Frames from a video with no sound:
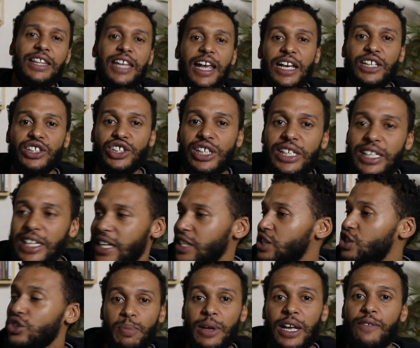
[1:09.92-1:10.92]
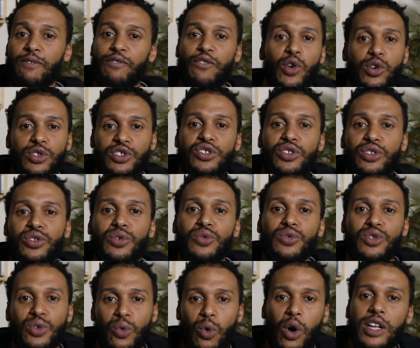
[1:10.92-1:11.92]
There she is being forced forced to
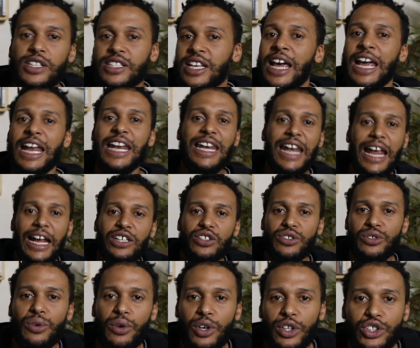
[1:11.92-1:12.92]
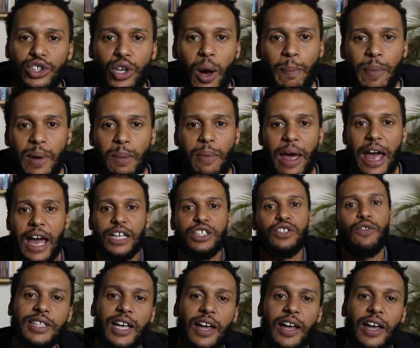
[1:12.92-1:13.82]
do squats next to her shopping bags.